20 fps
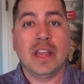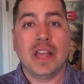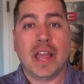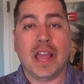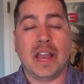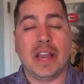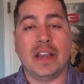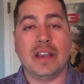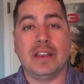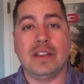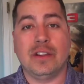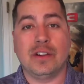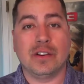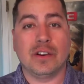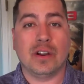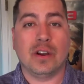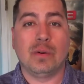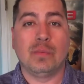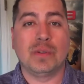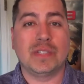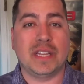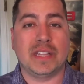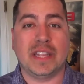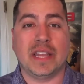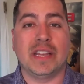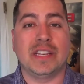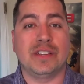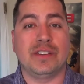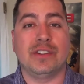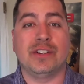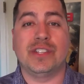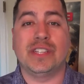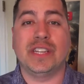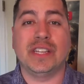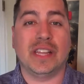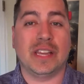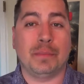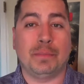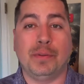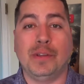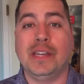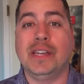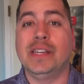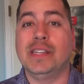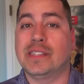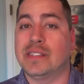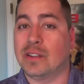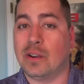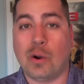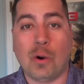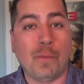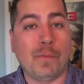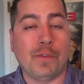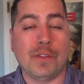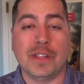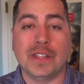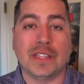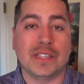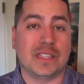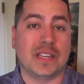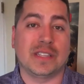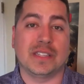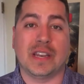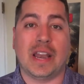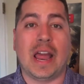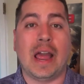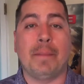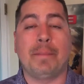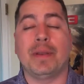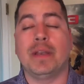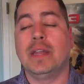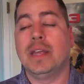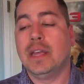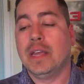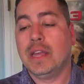and you're almost at the edge of your seat like, please, hopefully this doesn't happen.